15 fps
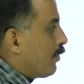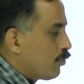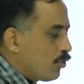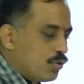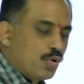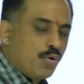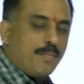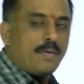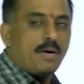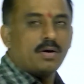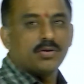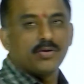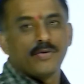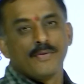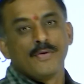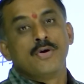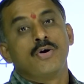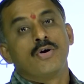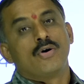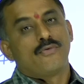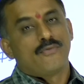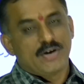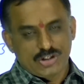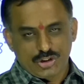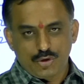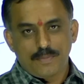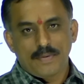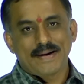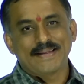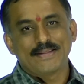into two parts. First
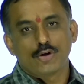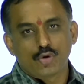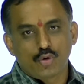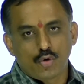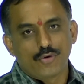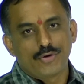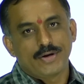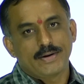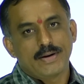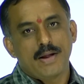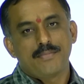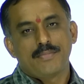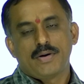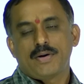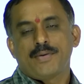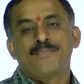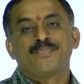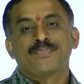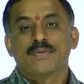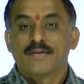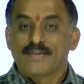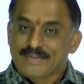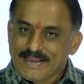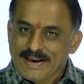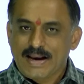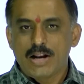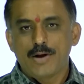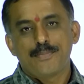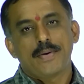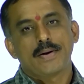part is a 2-digit number.
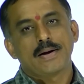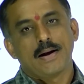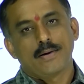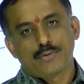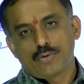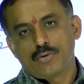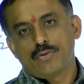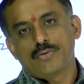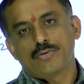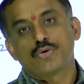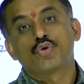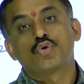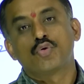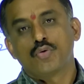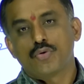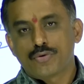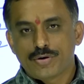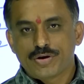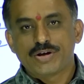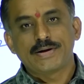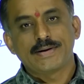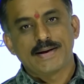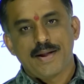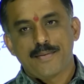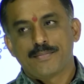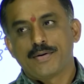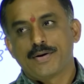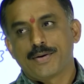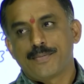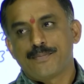Second part also 2-digit
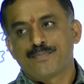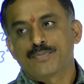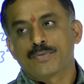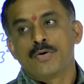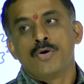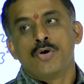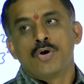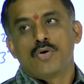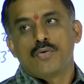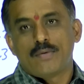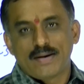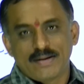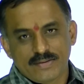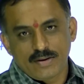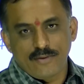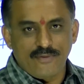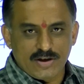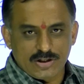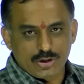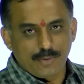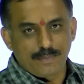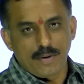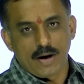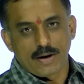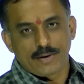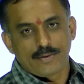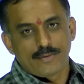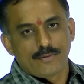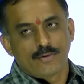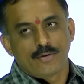number. What is the first
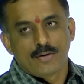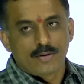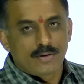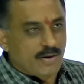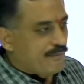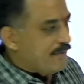part? The